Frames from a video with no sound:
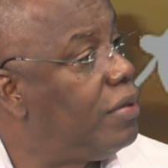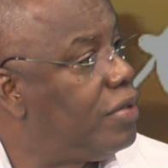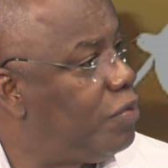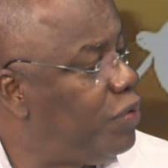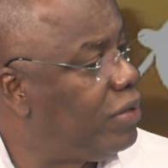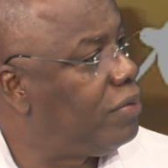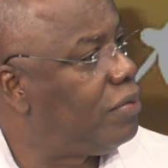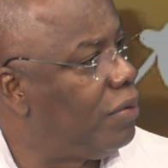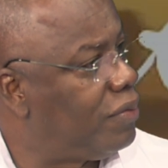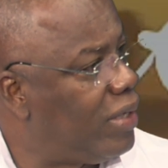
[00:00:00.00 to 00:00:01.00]
to speak
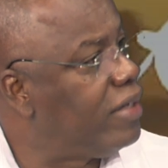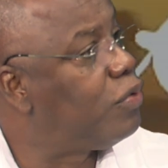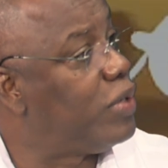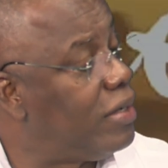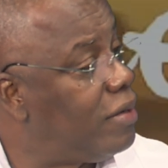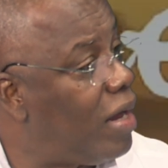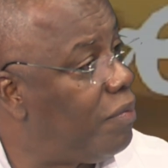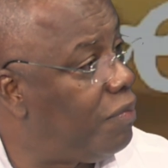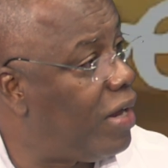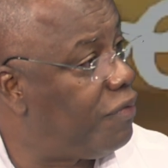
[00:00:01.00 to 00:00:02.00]
to things within
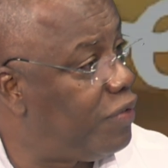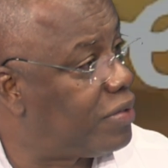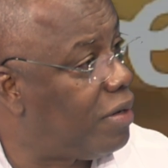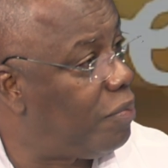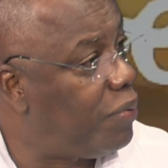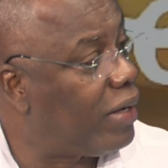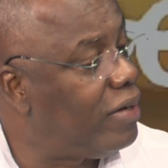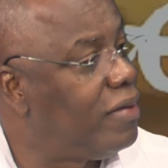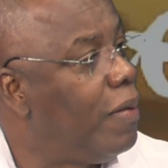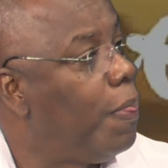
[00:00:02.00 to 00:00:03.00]
that fiscal
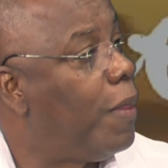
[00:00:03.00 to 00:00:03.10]
package.